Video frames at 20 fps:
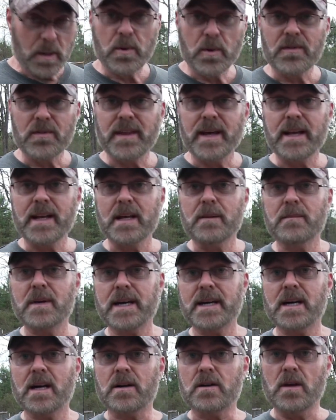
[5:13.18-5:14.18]
to put that in
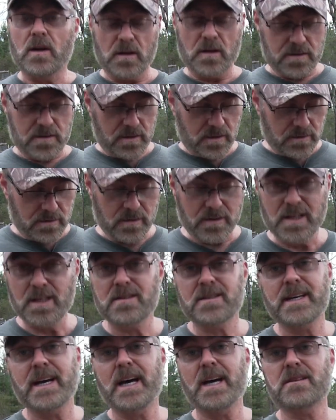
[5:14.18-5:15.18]
my garden also. So
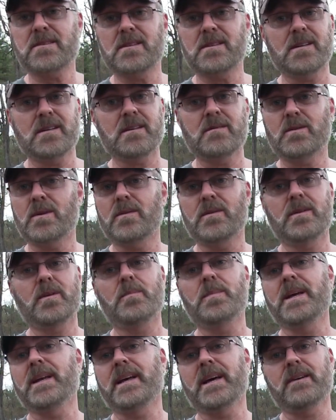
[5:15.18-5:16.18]
these guys, they'll
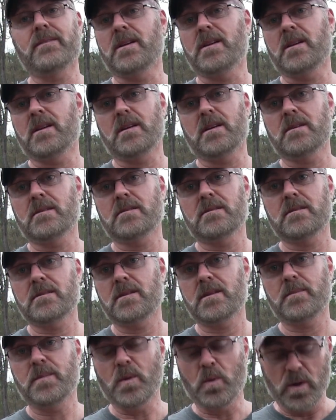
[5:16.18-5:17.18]
be in heaven in here.
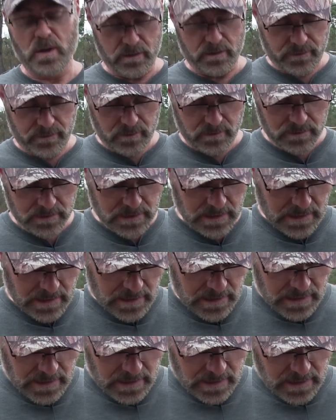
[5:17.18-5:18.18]
They'll be wonderful.
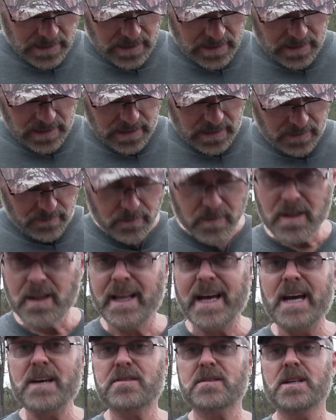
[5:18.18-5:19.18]

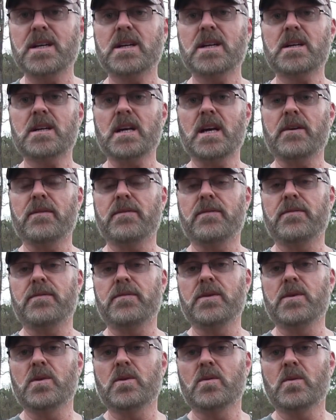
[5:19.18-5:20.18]
Last year,
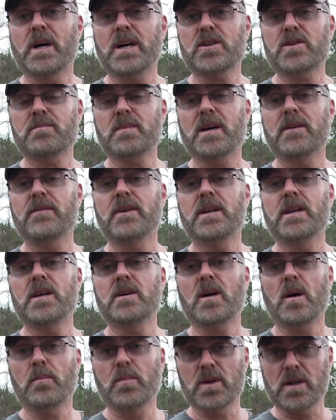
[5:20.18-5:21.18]
if you watched my
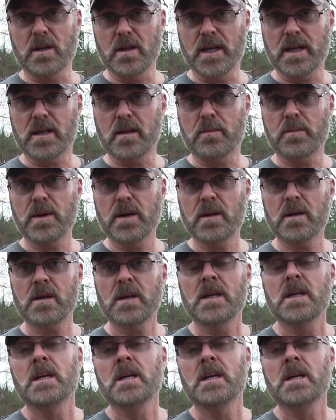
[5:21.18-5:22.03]
video, I'll put a link up here,